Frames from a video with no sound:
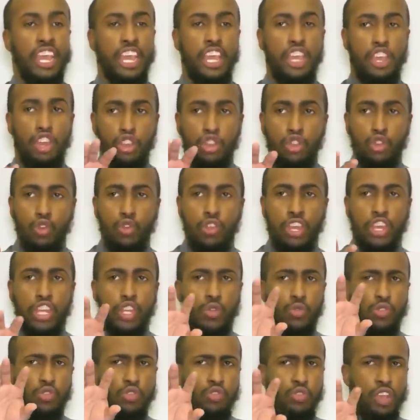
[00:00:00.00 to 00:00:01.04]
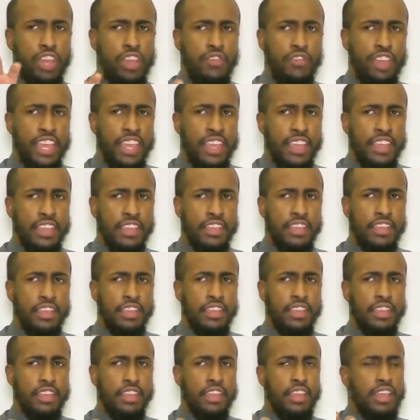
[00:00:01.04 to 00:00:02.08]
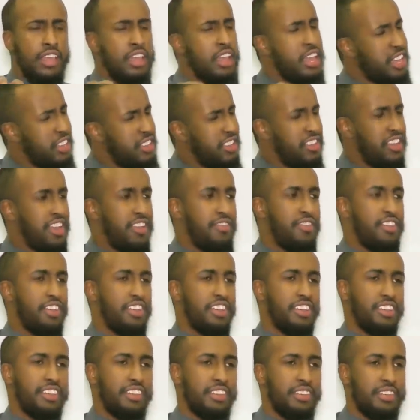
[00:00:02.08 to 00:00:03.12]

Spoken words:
He knew that she was grieving. He just left her.